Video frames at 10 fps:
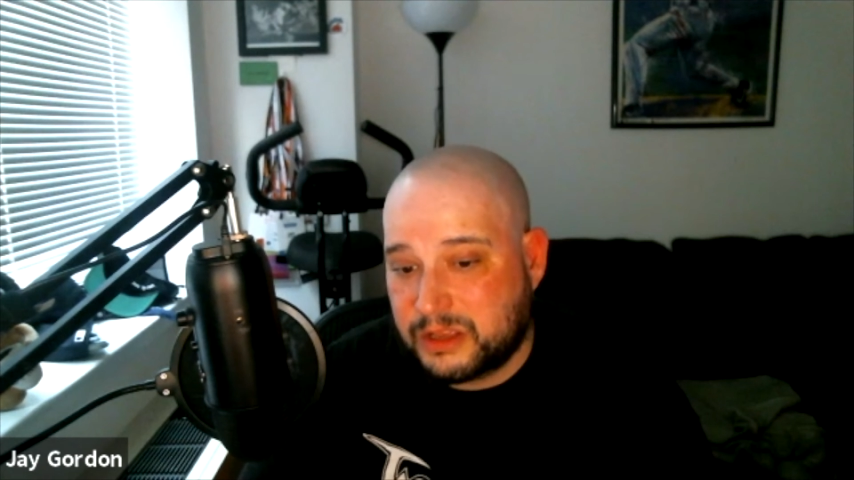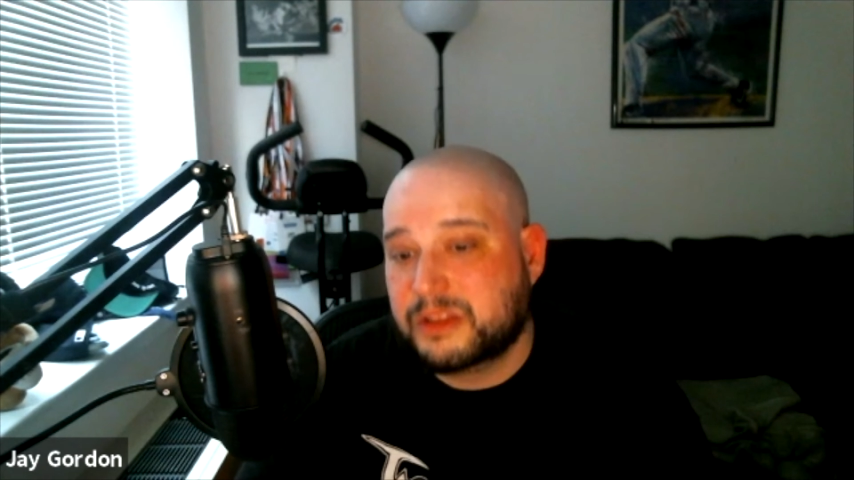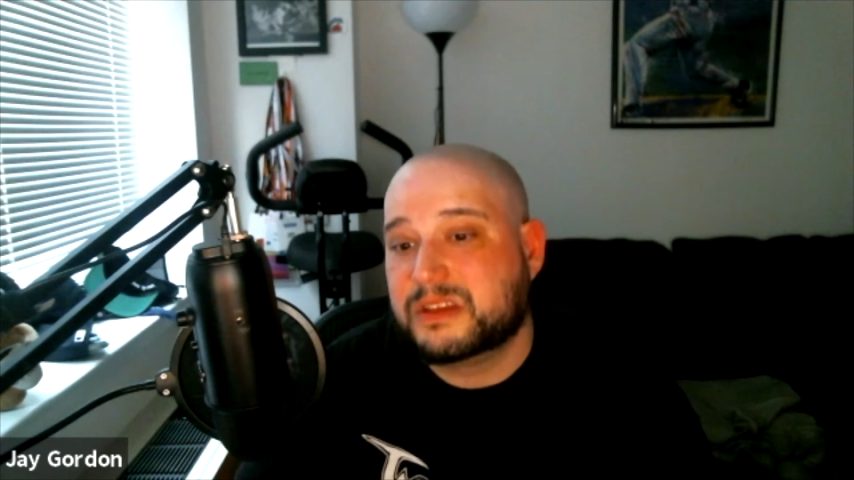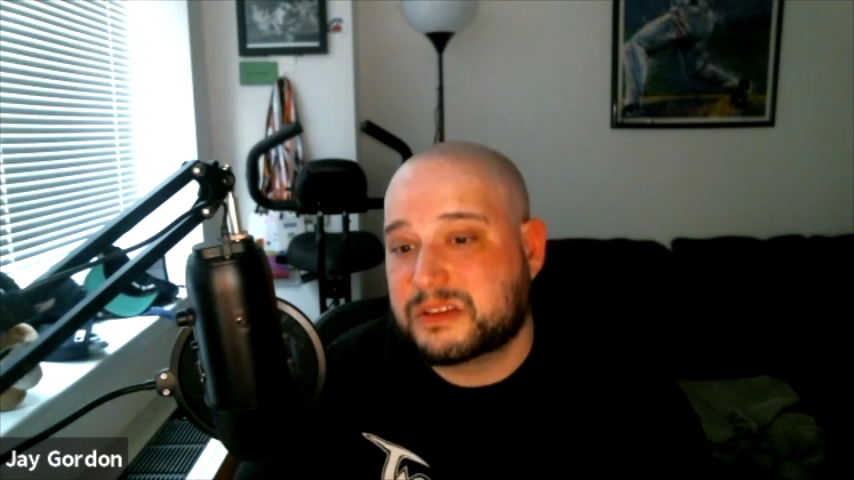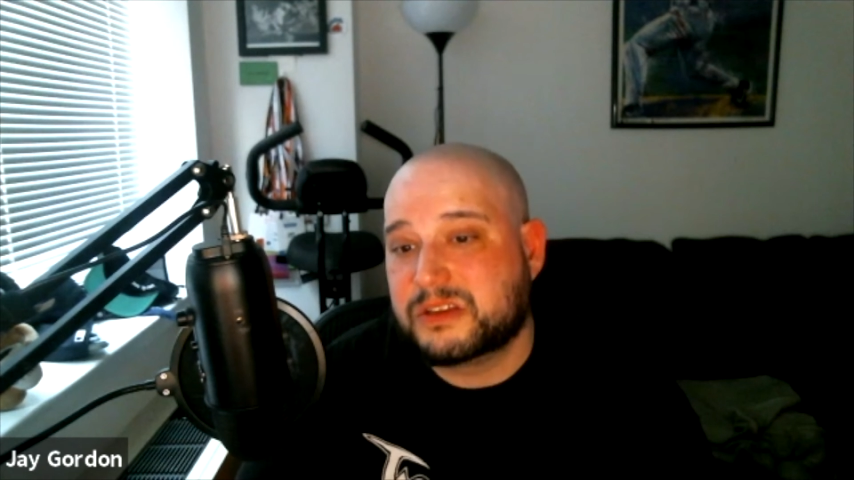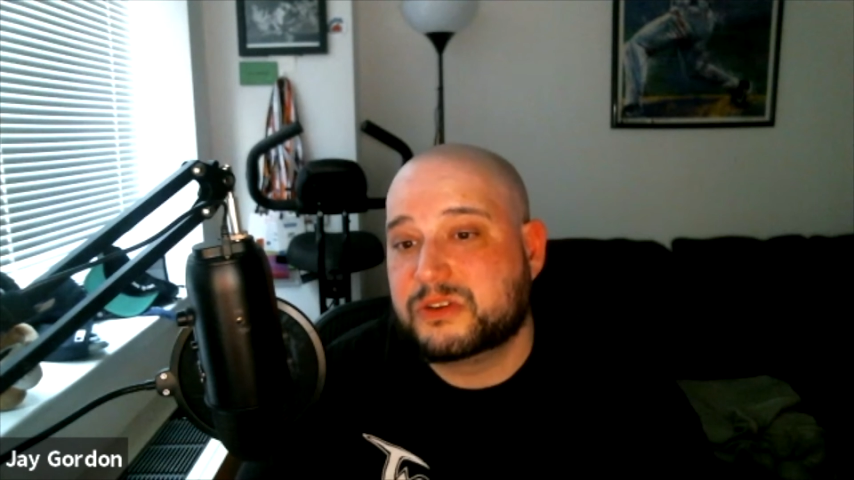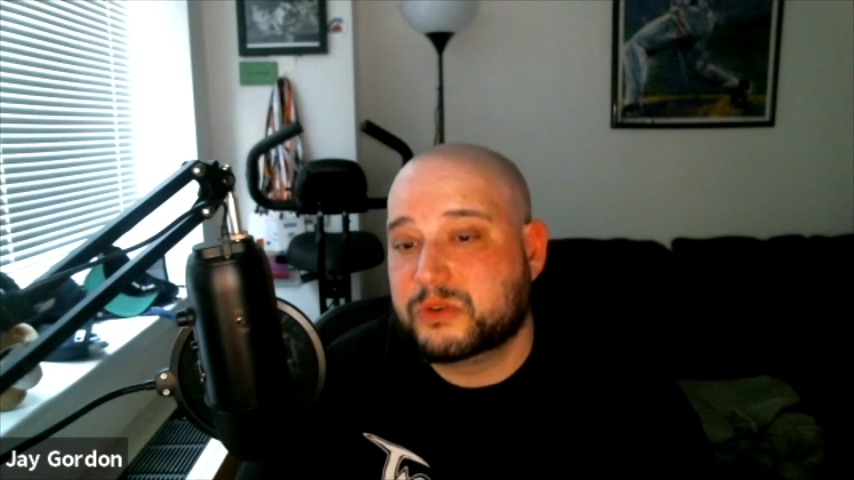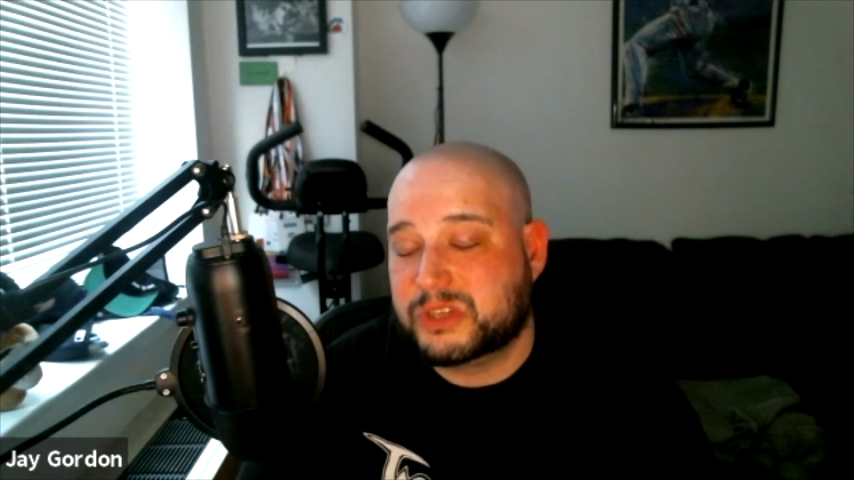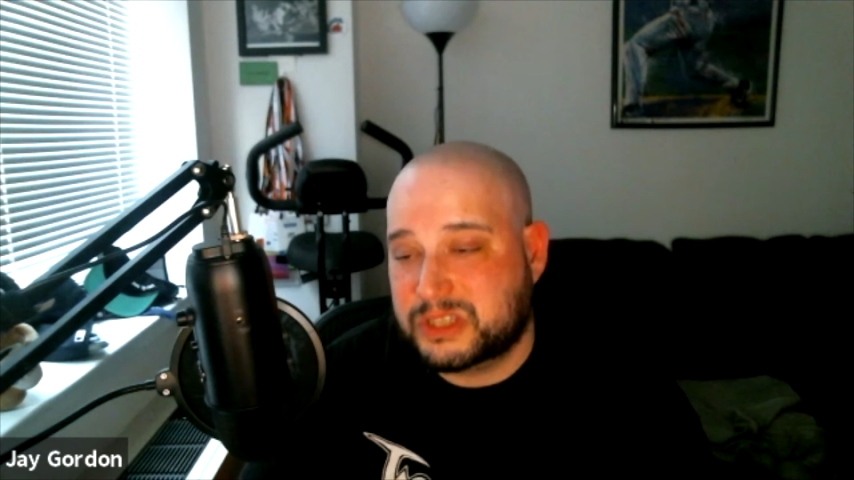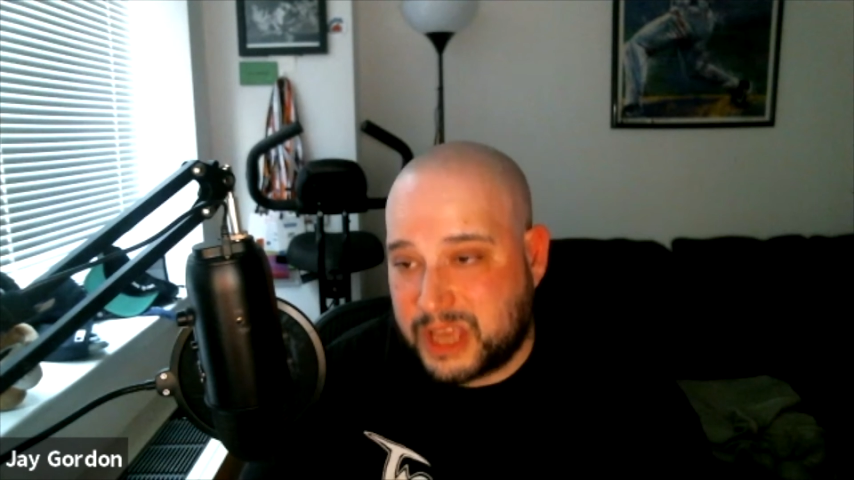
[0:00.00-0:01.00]
This can do a
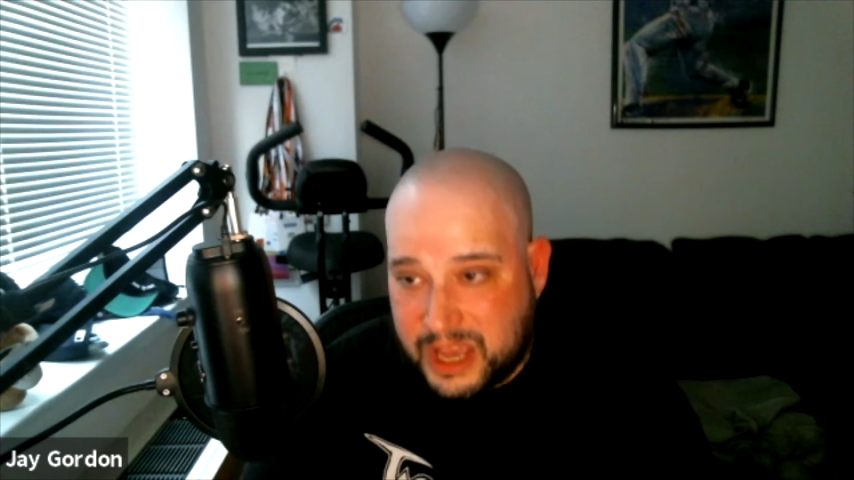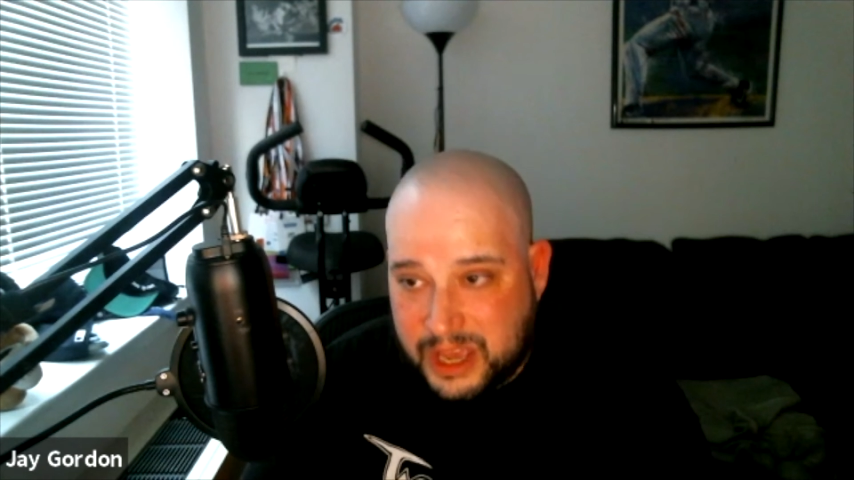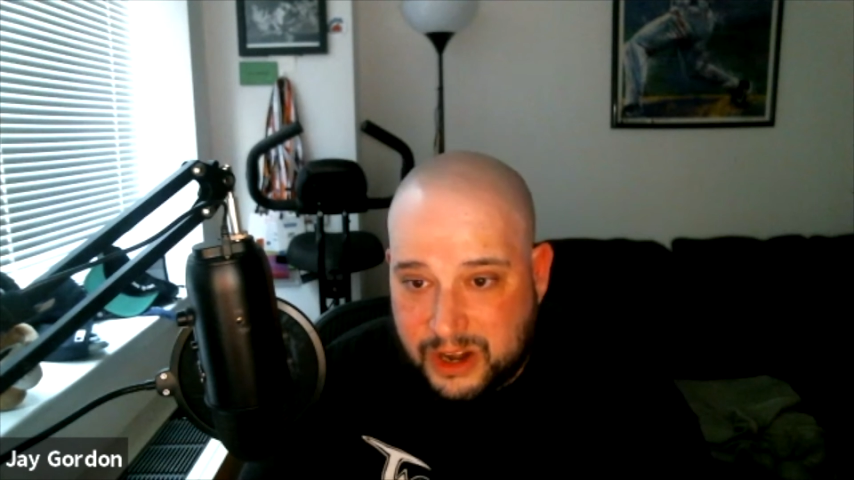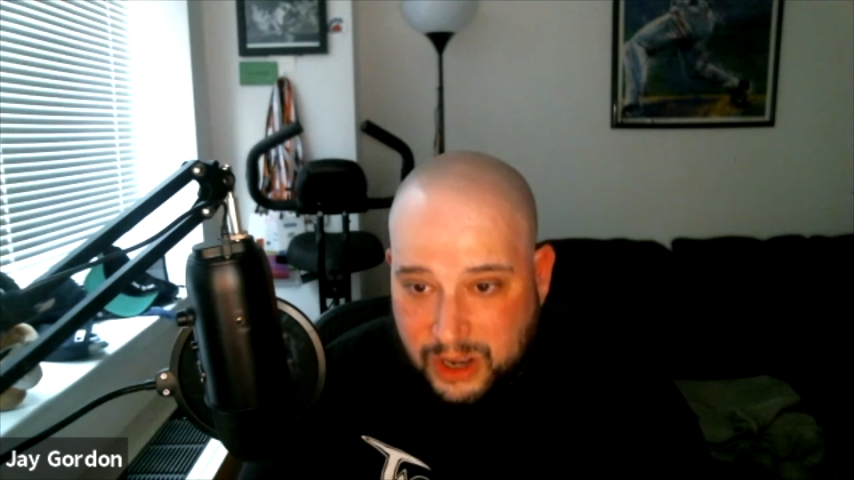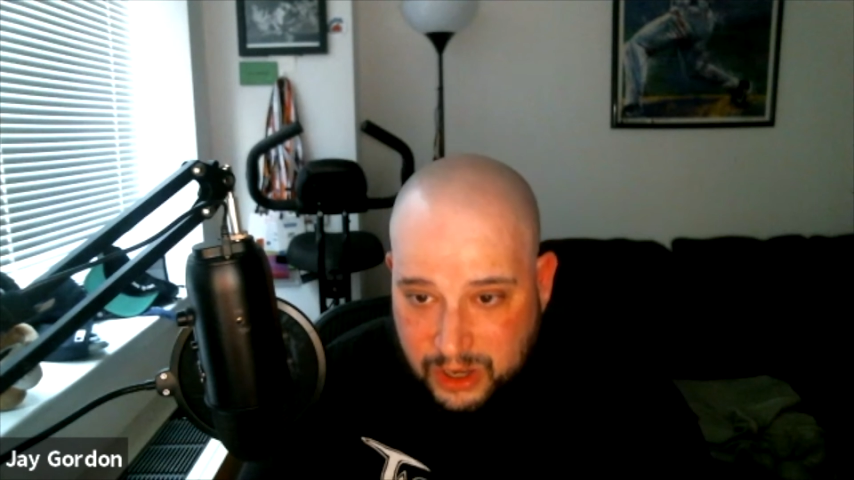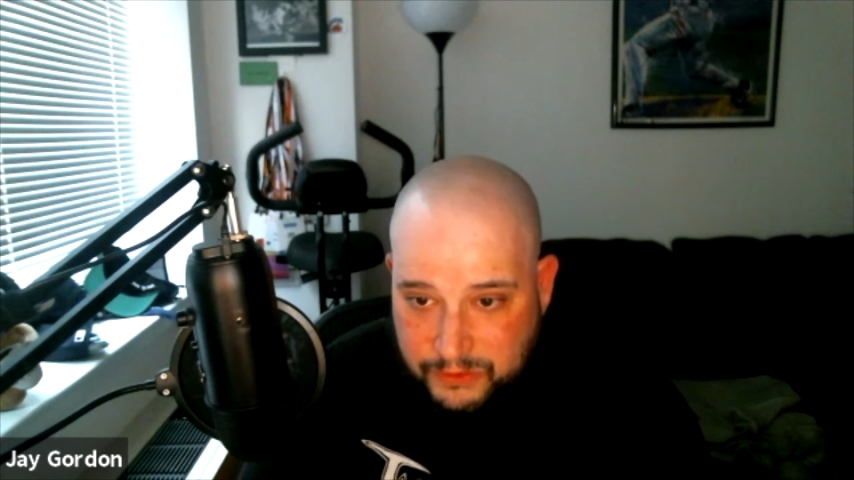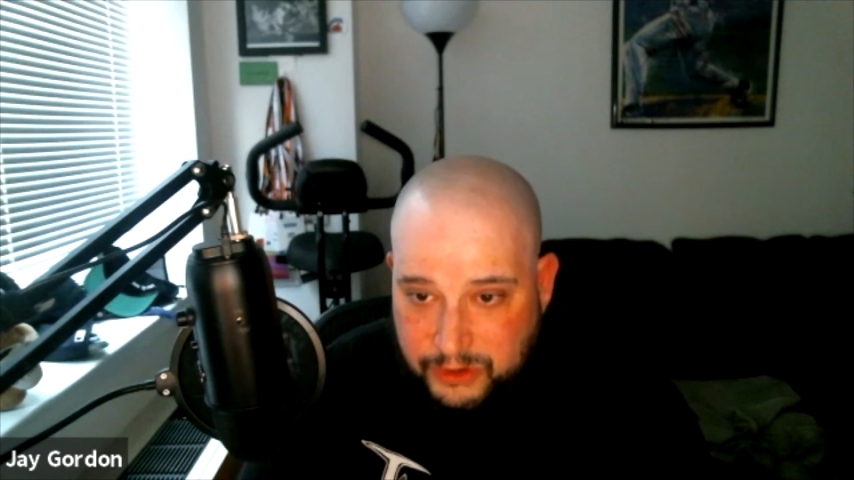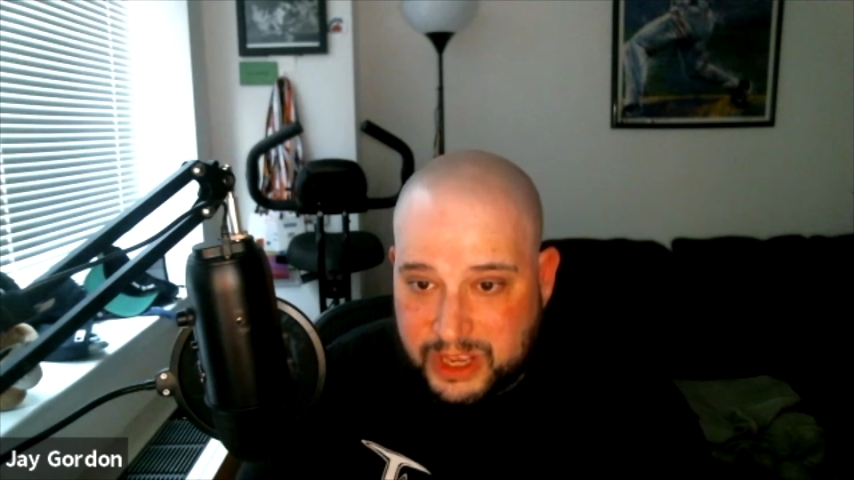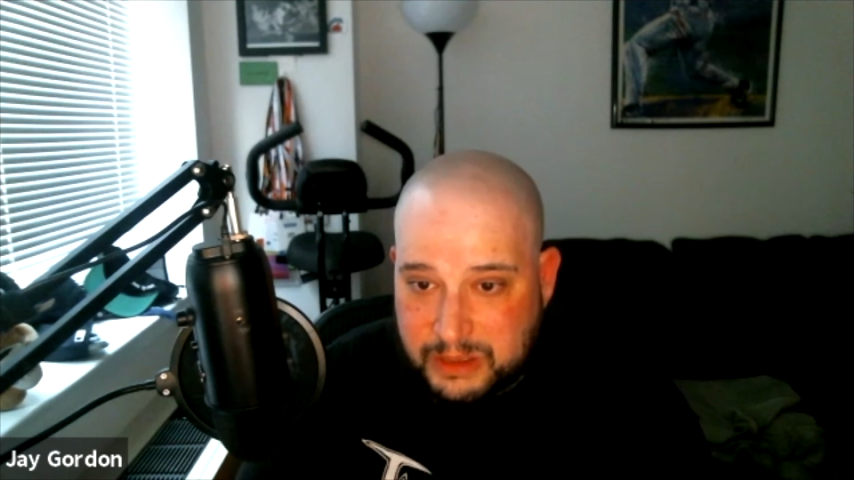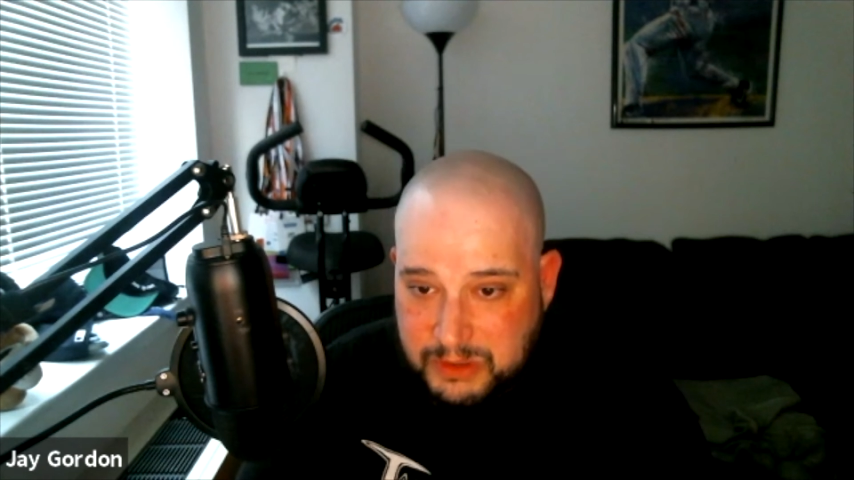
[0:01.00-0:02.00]
scan of your
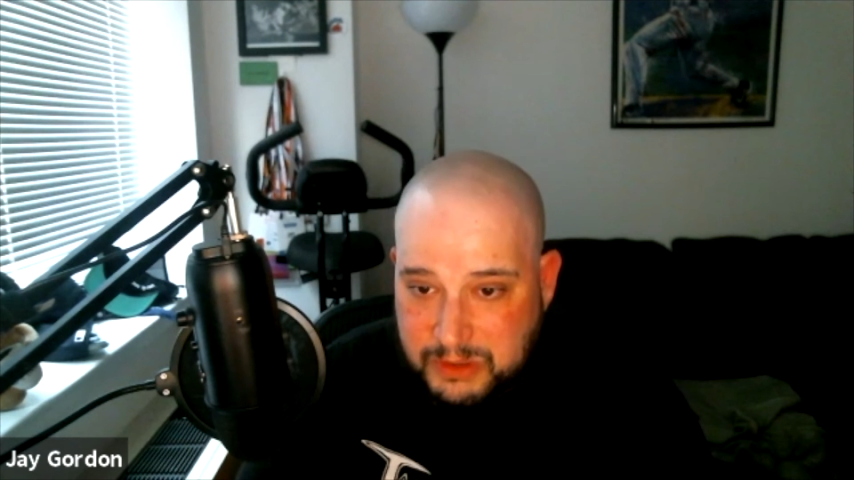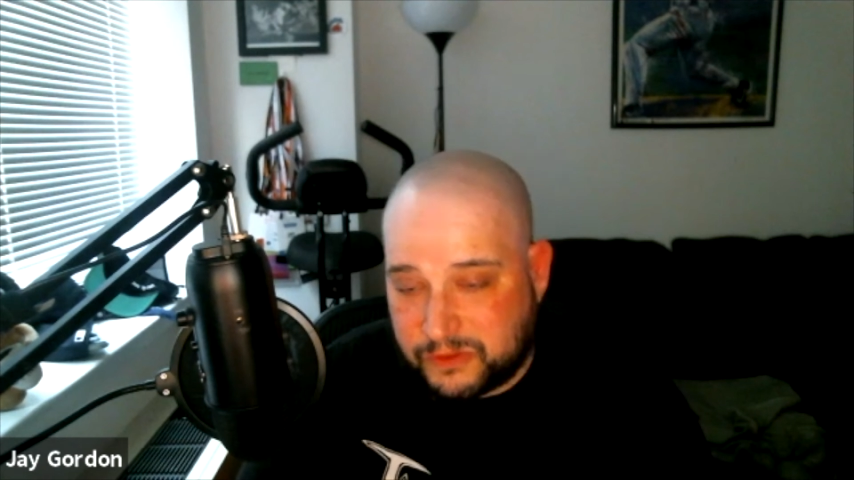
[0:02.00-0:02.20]
image,